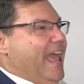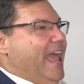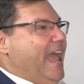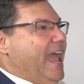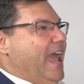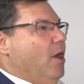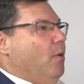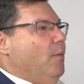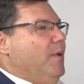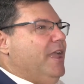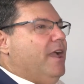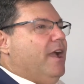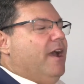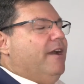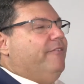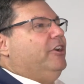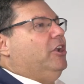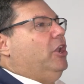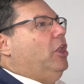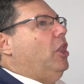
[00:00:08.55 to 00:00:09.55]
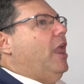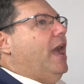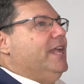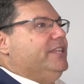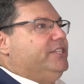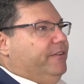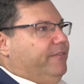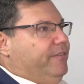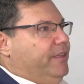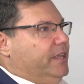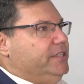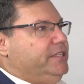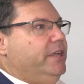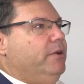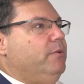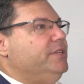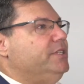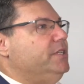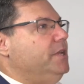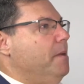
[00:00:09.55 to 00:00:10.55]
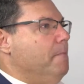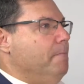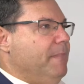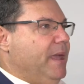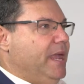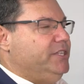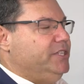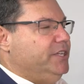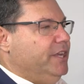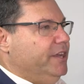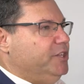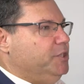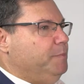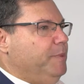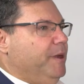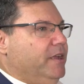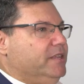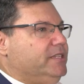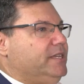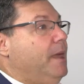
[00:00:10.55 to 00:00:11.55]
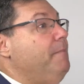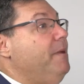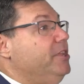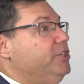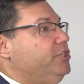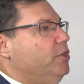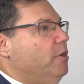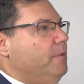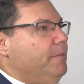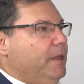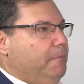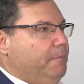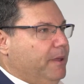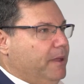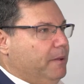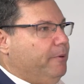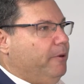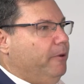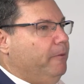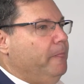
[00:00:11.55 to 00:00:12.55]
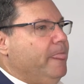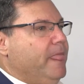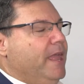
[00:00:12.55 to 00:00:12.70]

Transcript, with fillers: And we covered lots of things. It was an amazing experience. I met so many people.